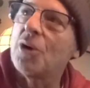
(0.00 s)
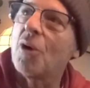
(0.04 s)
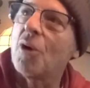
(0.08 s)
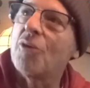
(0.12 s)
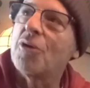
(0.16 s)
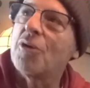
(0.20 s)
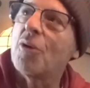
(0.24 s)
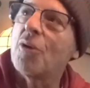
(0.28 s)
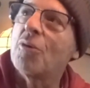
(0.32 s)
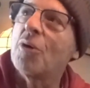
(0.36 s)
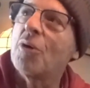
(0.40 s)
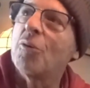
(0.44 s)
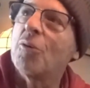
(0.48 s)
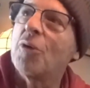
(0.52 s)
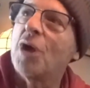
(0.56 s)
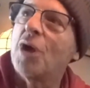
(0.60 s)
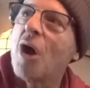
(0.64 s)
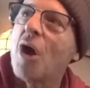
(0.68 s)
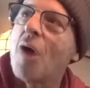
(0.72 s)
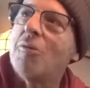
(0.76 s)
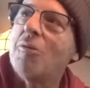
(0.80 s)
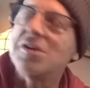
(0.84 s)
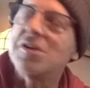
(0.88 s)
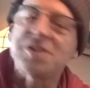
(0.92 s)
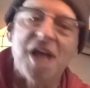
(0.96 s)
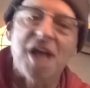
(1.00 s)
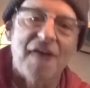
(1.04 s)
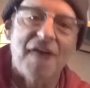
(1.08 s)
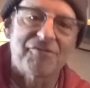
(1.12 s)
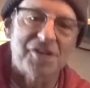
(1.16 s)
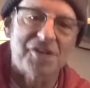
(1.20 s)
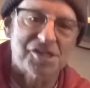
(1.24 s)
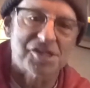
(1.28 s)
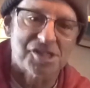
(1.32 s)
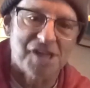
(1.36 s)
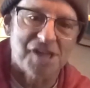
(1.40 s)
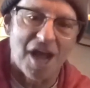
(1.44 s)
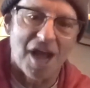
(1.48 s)
you know, we always
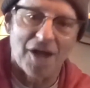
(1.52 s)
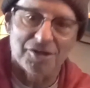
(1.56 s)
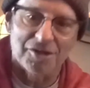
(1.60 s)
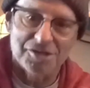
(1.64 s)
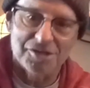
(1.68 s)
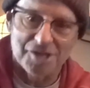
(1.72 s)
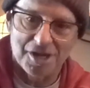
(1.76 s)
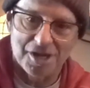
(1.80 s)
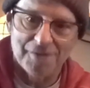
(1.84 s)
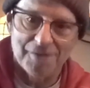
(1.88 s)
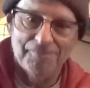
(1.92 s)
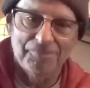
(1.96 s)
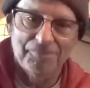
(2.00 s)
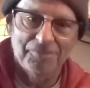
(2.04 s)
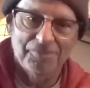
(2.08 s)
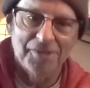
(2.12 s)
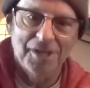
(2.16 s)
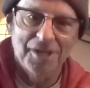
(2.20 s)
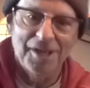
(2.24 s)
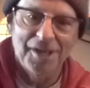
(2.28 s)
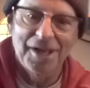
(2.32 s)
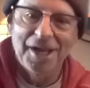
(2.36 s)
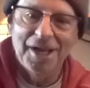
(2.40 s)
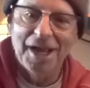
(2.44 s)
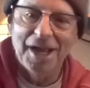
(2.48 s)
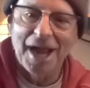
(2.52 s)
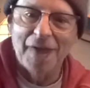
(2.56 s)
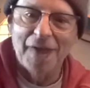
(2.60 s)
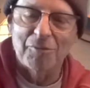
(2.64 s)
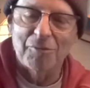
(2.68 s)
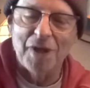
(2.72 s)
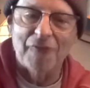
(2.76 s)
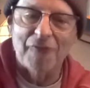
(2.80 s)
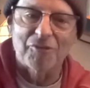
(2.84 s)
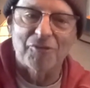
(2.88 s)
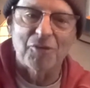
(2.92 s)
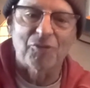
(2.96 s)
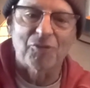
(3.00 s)
have nostalgia,
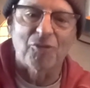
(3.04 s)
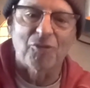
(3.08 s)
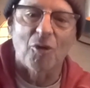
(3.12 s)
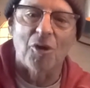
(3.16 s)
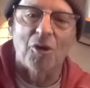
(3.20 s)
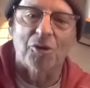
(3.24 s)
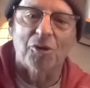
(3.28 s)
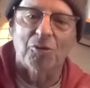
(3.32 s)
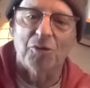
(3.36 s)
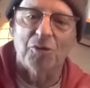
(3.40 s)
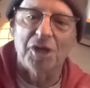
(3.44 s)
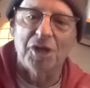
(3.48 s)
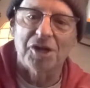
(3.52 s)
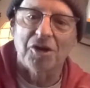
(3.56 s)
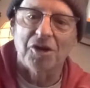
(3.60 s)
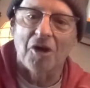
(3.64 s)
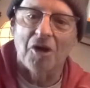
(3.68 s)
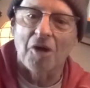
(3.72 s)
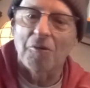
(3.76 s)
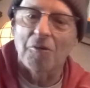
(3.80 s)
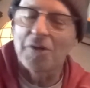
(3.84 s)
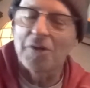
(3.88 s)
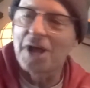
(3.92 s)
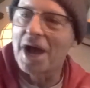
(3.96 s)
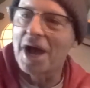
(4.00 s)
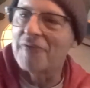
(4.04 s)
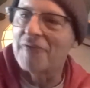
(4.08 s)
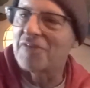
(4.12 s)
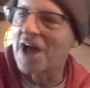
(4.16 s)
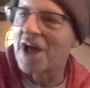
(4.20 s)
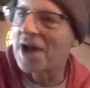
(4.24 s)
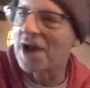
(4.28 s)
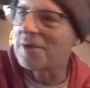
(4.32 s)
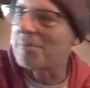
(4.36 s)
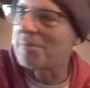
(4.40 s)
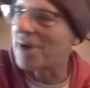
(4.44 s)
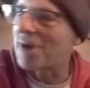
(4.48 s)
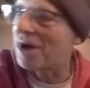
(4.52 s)
and we have euphoric recall. We
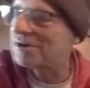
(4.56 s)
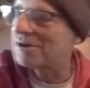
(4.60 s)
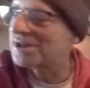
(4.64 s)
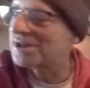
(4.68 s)
have that